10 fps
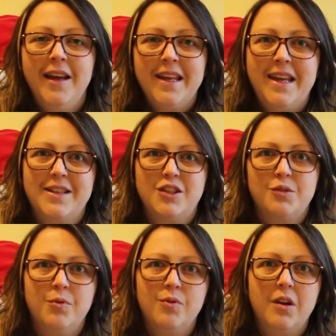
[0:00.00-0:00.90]
get
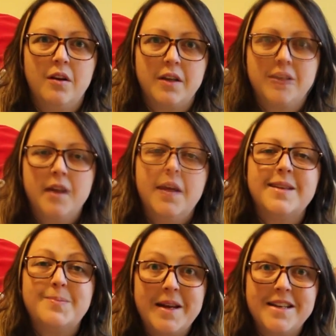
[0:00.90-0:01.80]
some more light.
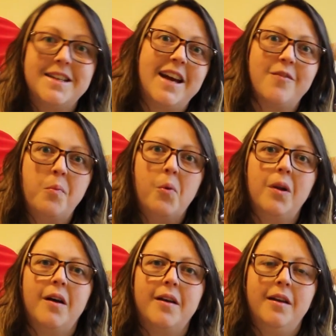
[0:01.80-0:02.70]
It's better to have more
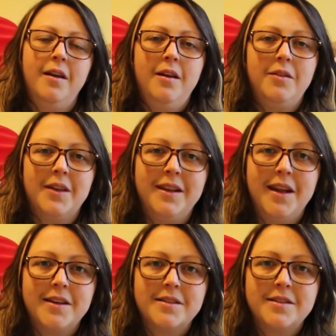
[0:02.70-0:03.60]
light than
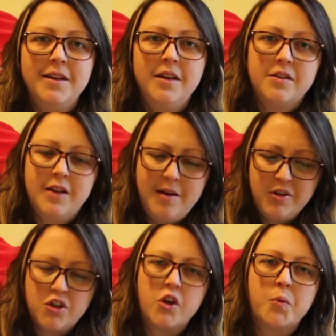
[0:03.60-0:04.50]
less. So let me
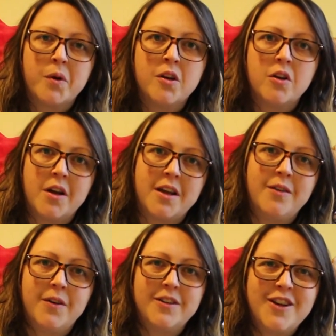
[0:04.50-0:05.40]
show you what it looked like
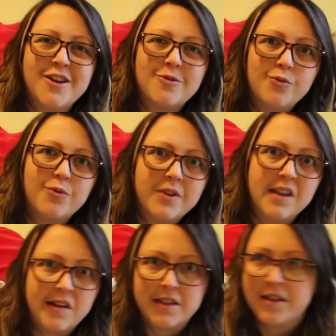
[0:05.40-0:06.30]
if I turned all the lights